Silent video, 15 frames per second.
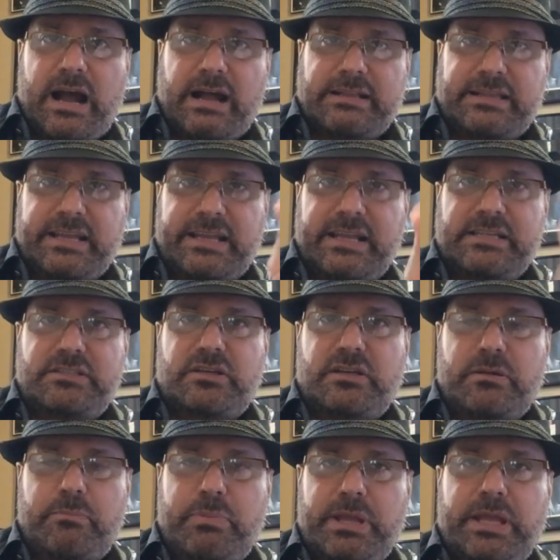I think he's
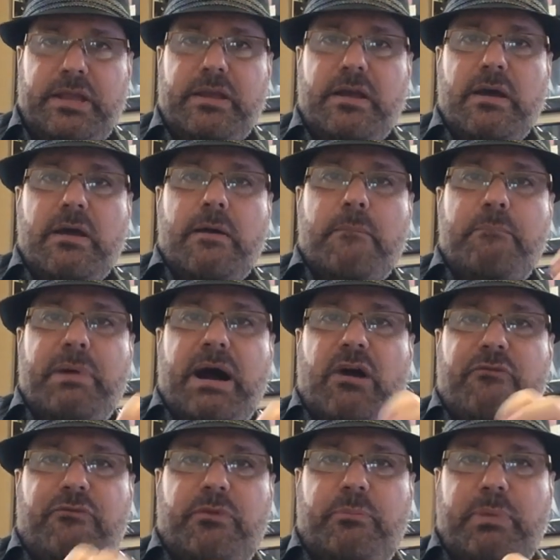going to be
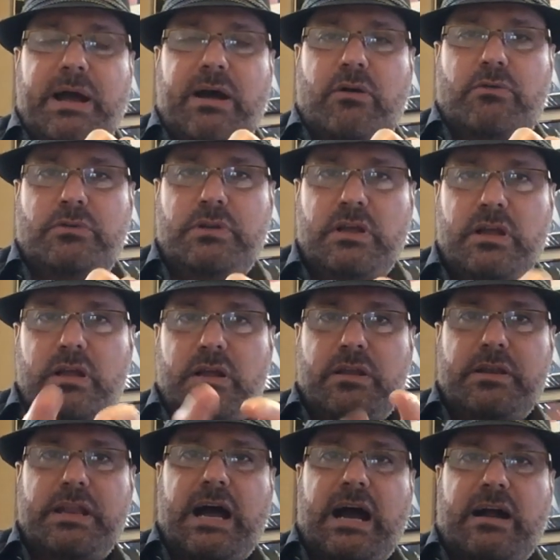pound for pound,
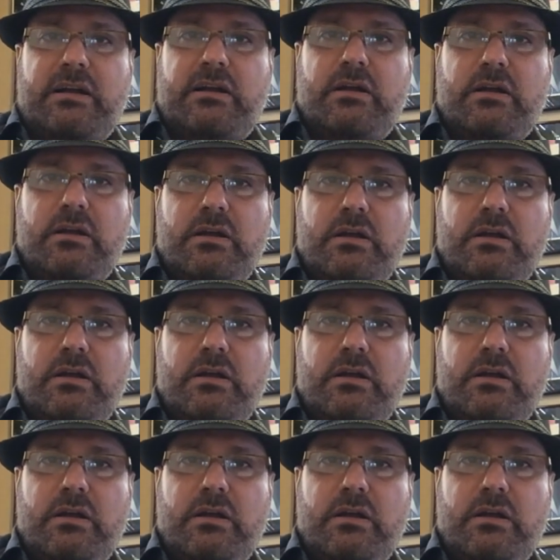knock